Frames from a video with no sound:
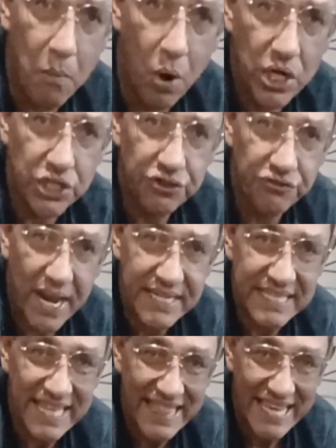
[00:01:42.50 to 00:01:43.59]
more
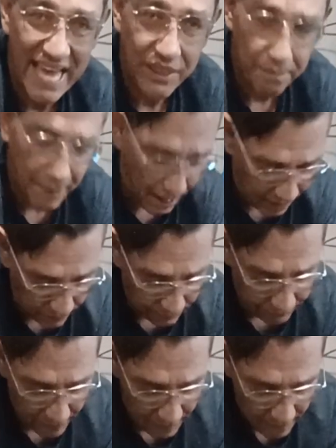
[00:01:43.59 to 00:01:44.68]
stress than the other
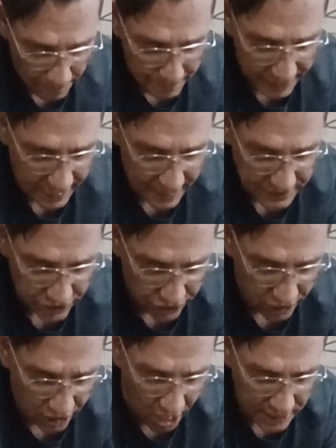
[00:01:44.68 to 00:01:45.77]
buckles, because
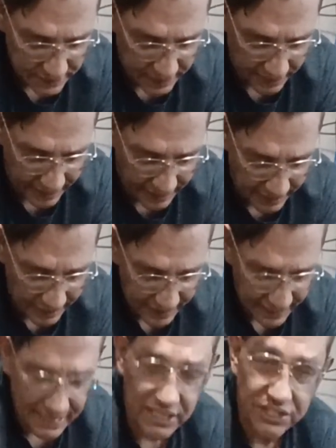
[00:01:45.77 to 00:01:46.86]
you're constantly,
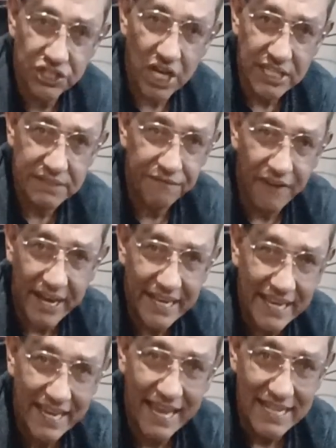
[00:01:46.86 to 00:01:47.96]
it's just
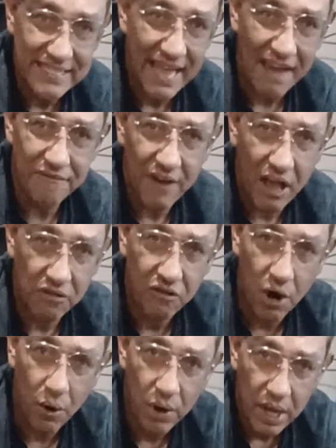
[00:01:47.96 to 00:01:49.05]
fighting against that
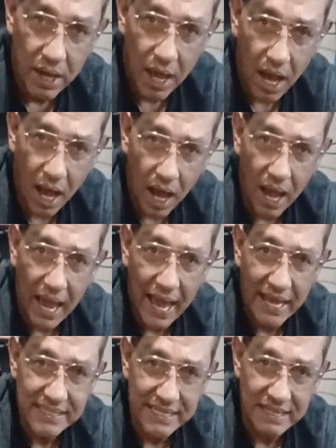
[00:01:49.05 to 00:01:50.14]
Velcro
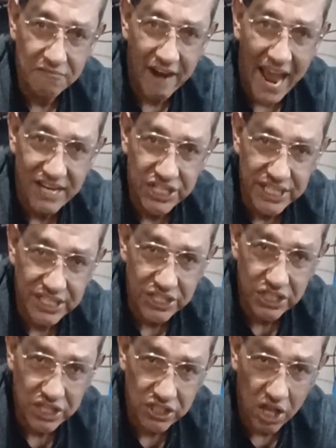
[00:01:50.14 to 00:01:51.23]
as it ratchets
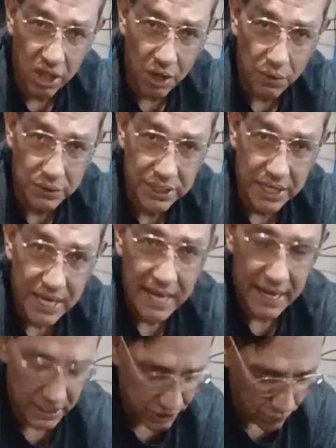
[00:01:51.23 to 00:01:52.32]
just closed.
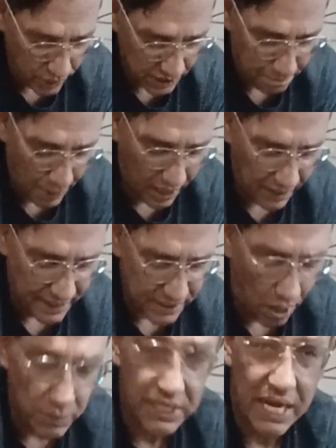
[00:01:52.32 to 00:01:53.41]
And so this buckle is
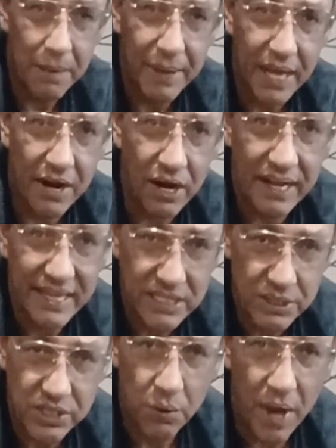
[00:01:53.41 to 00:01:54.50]
always going to be under, and this
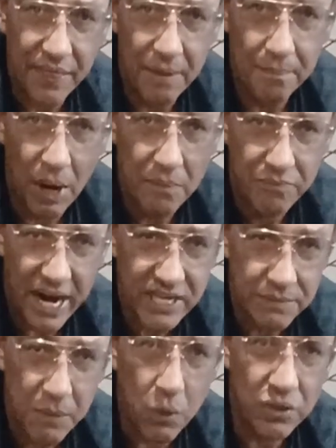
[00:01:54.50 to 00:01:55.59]
is the one that
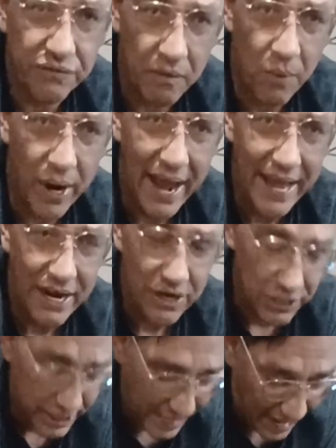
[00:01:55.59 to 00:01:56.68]
breaks most from what I
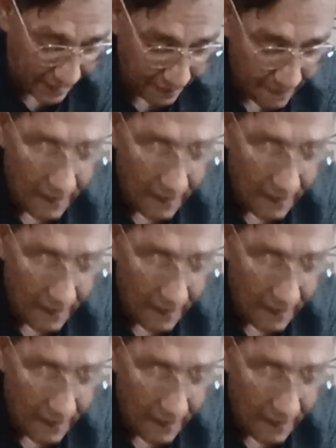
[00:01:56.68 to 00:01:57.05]
understand.